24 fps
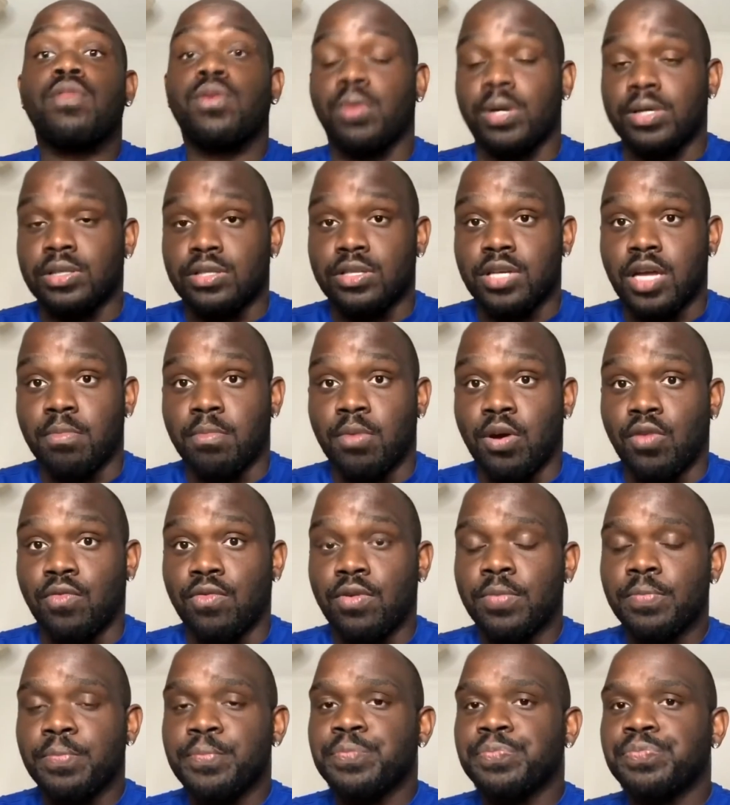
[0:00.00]
Rangers come
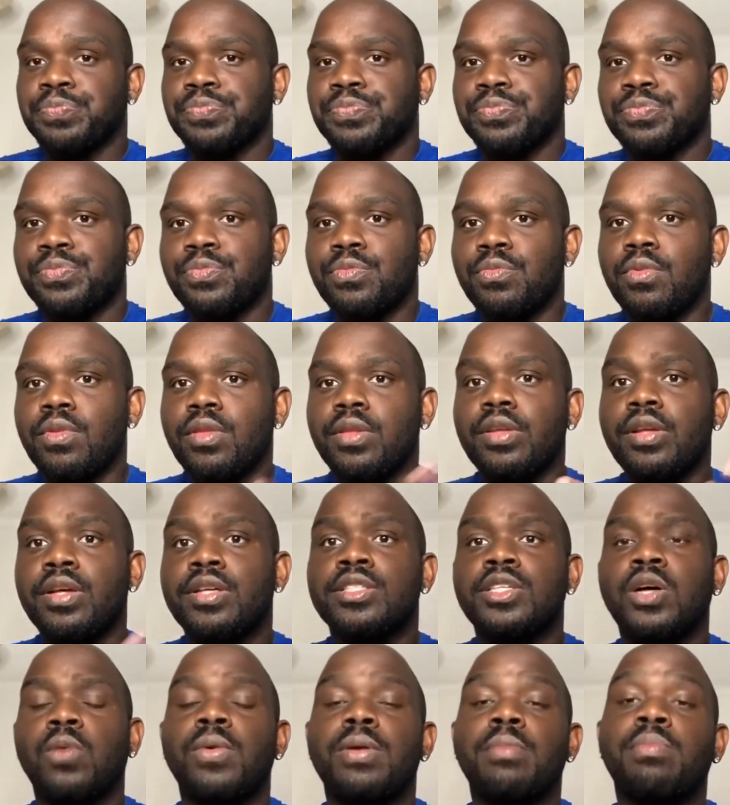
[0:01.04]
over.
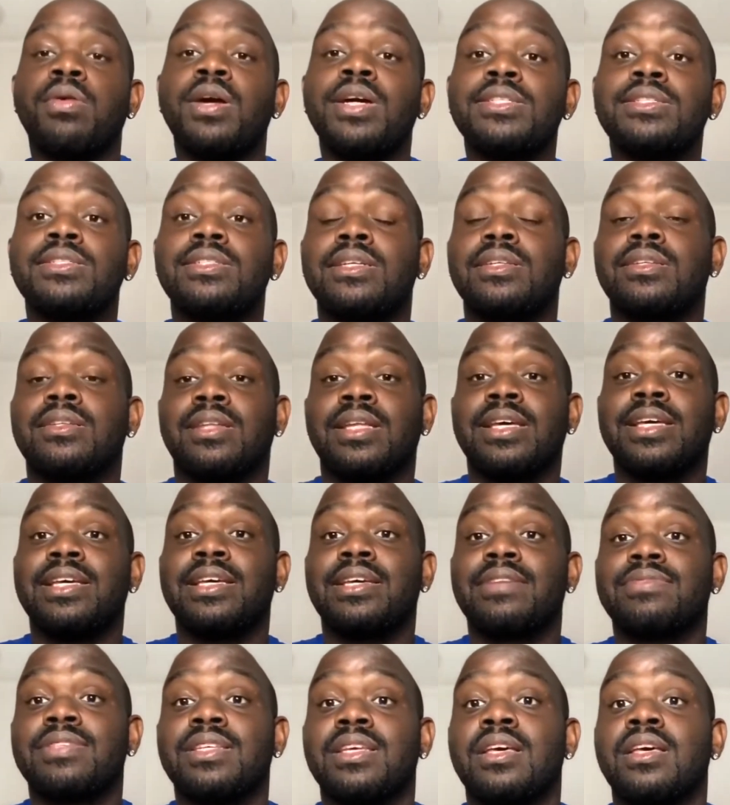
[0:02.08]
So when Preston
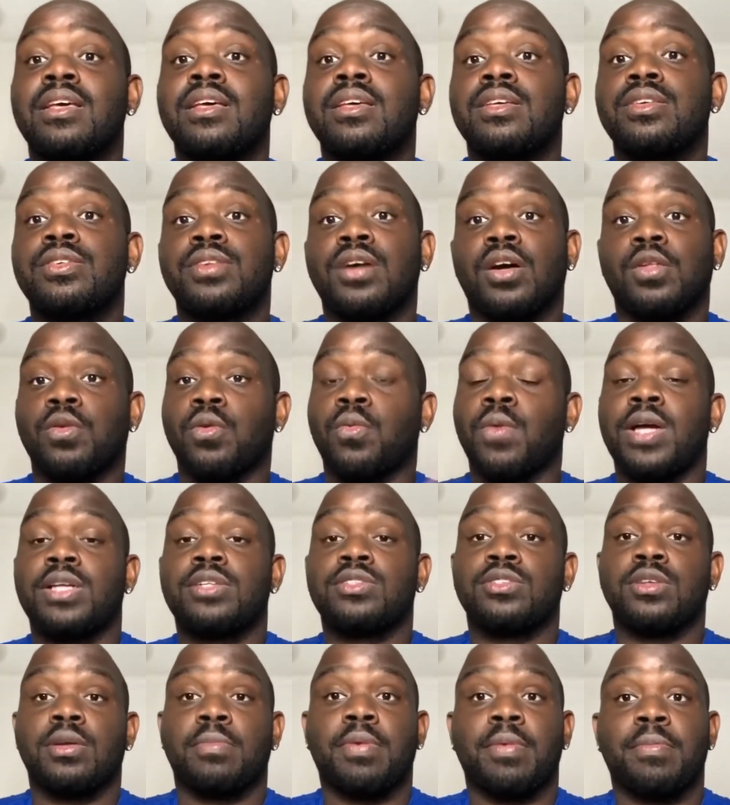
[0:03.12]
leaves, the
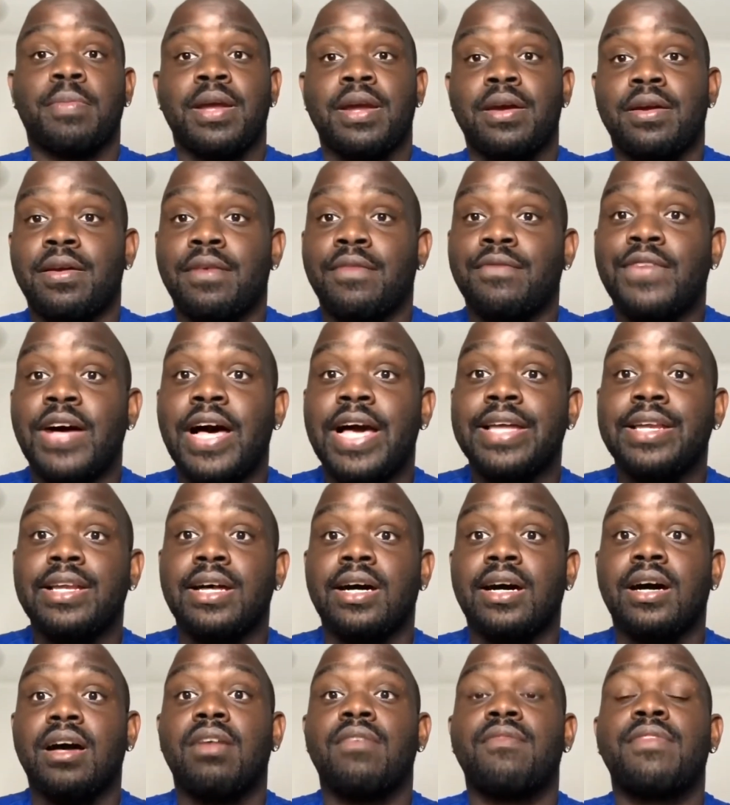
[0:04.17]
Rangers are preparing to fight
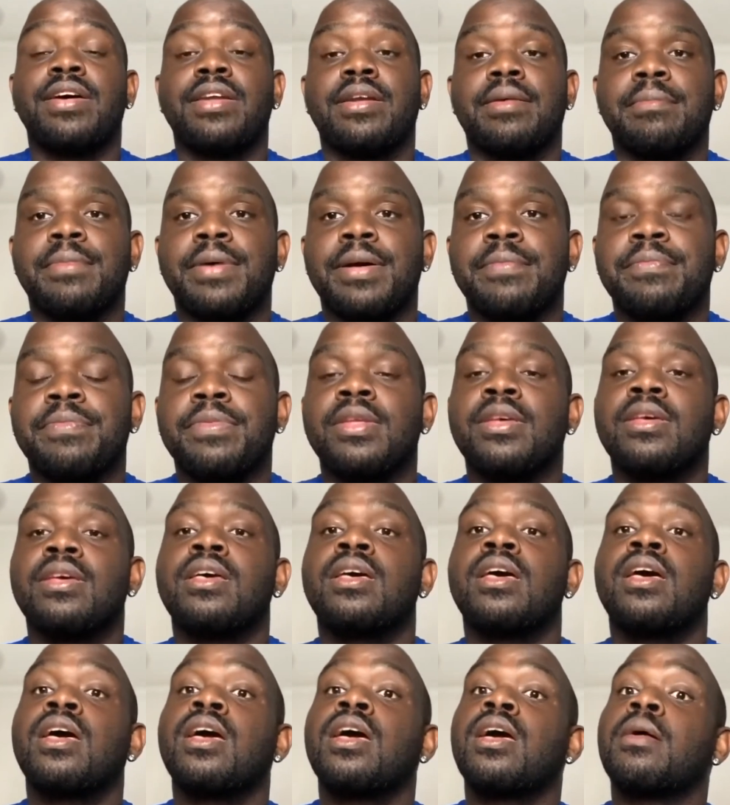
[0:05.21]
Venema.
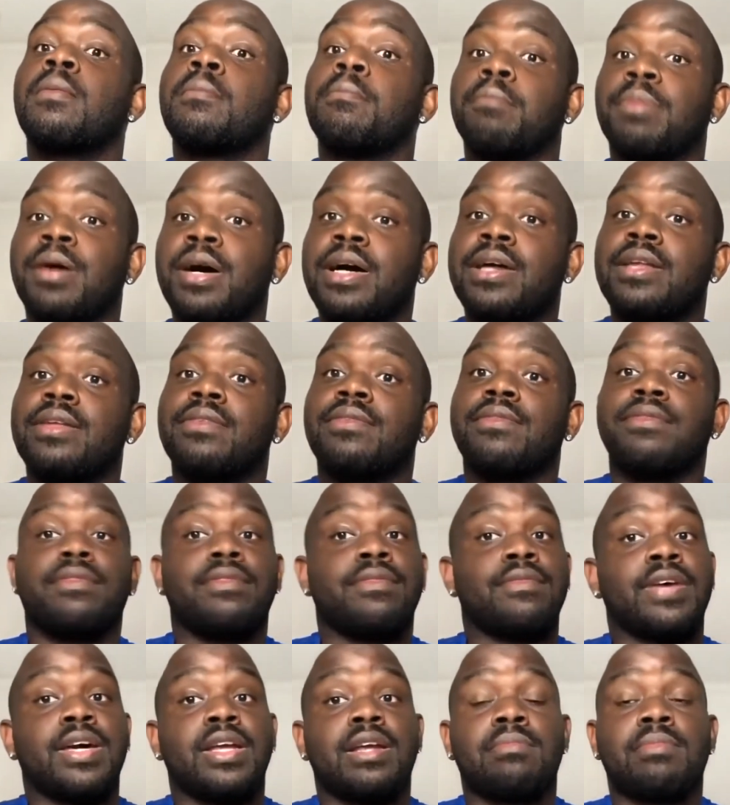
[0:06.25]
But
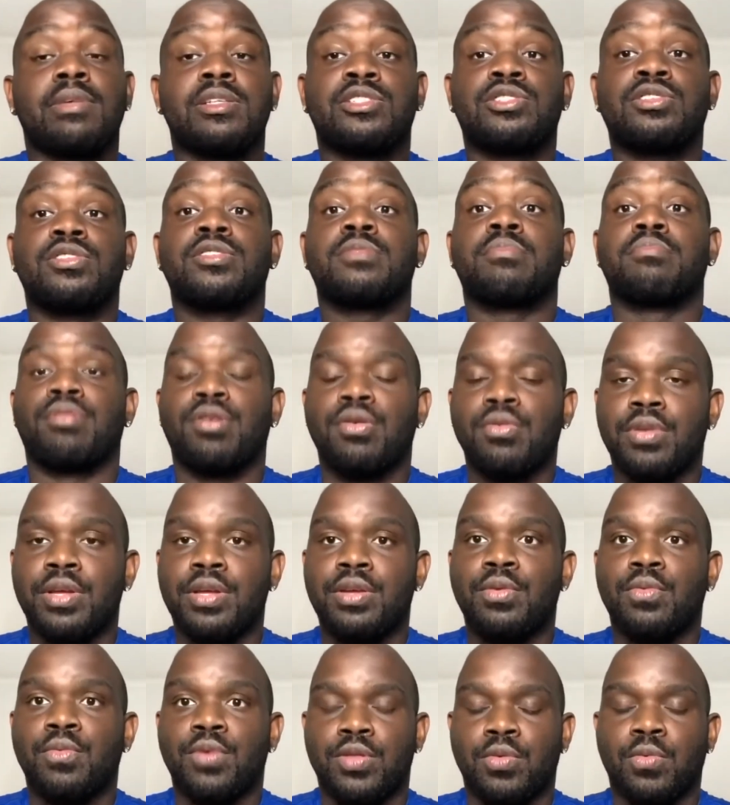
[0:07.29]
Venema shoots Brody
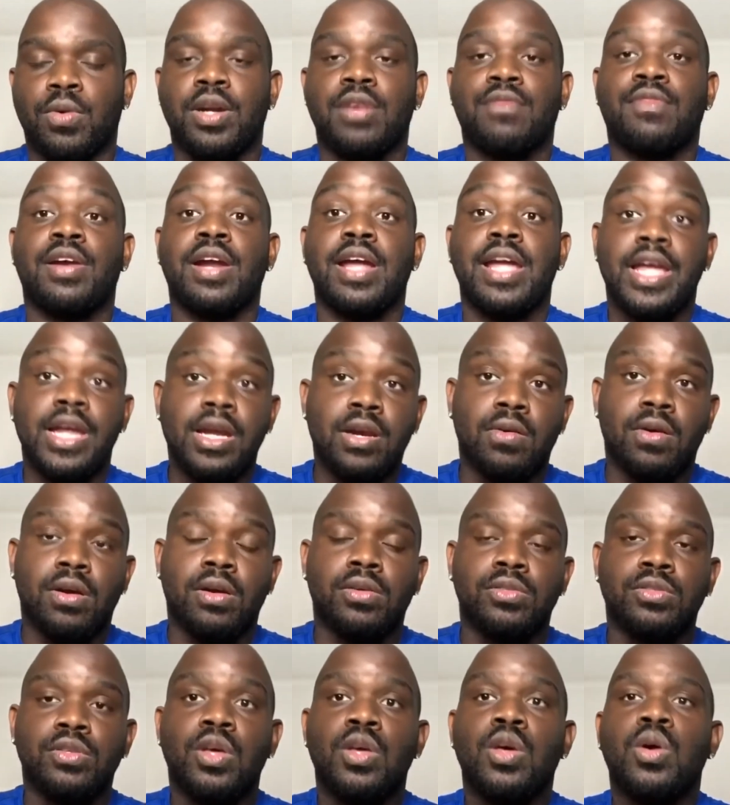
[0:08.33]
with one of her
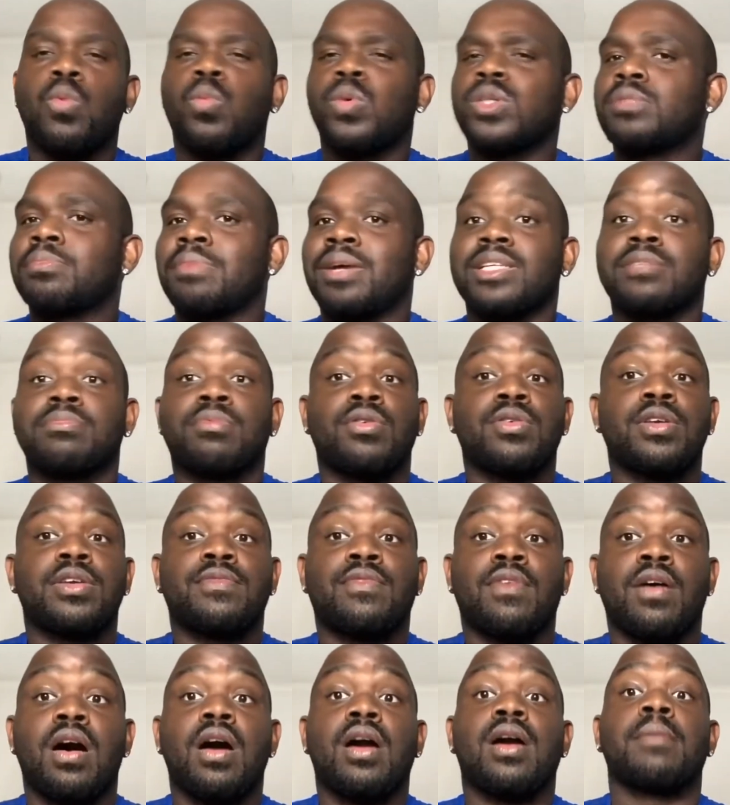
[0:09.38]
arrows, which makes Brody
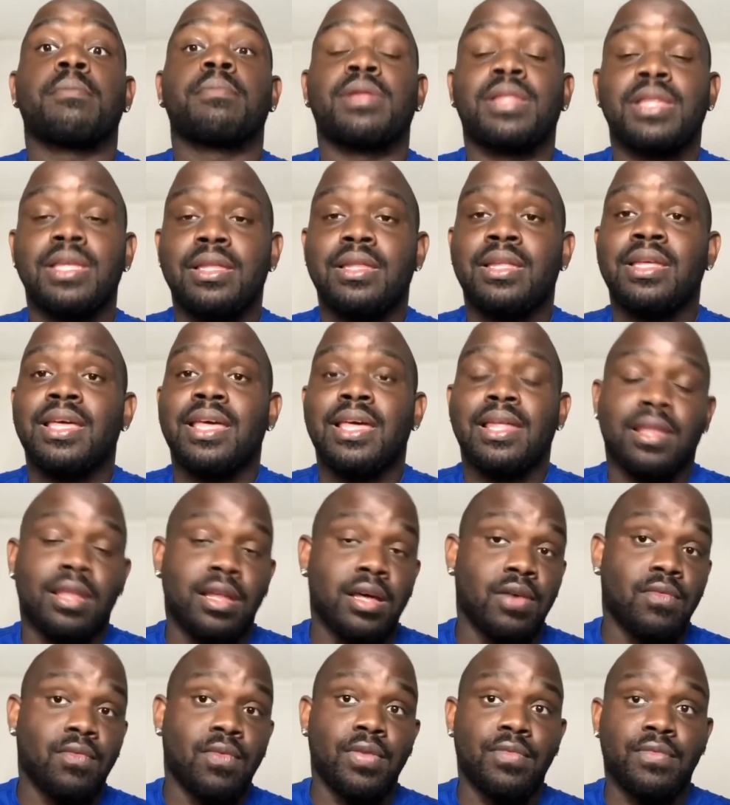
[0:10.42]
fall completely in
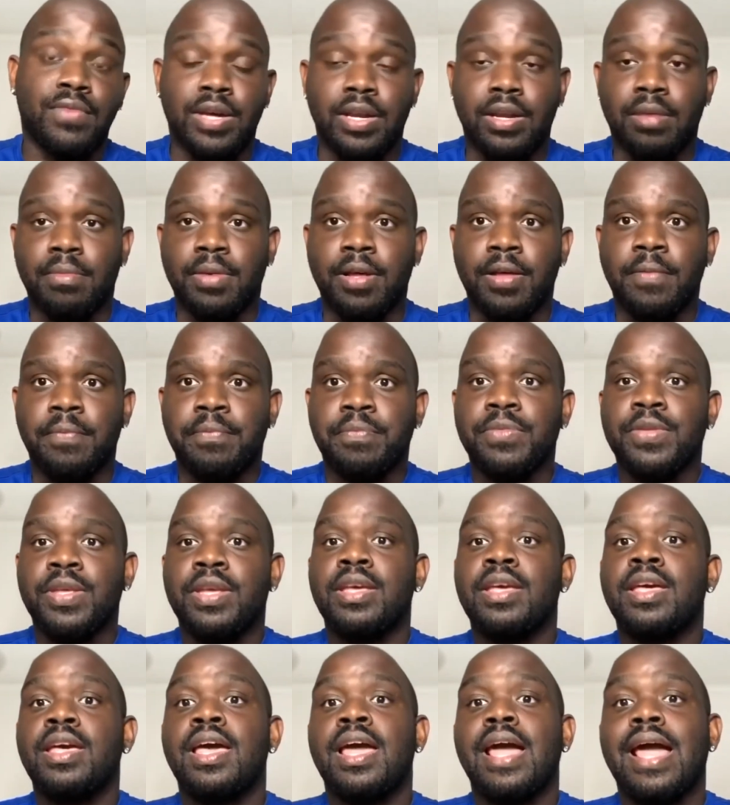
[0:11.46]
love with Venema.
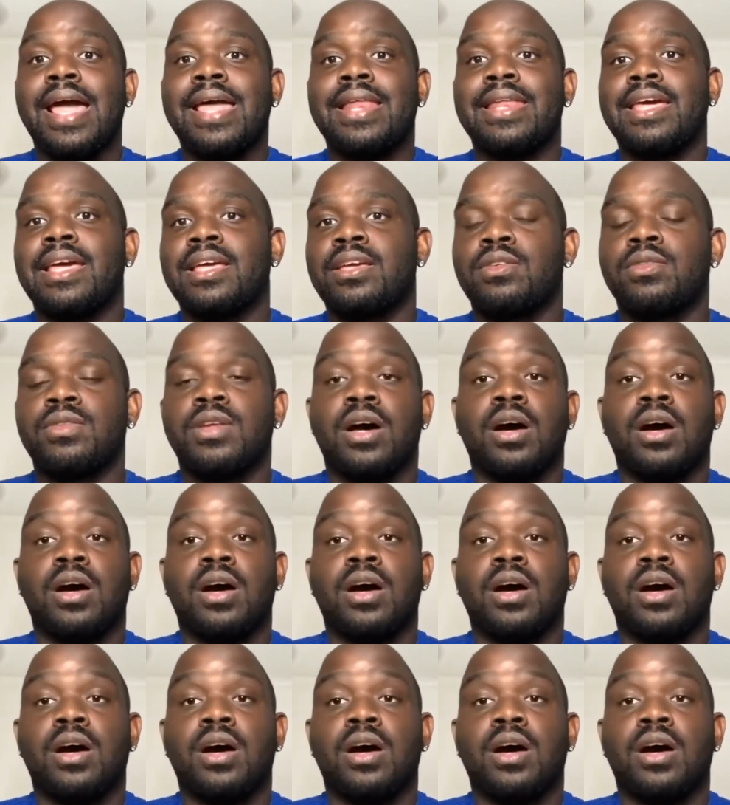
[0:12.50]
And then,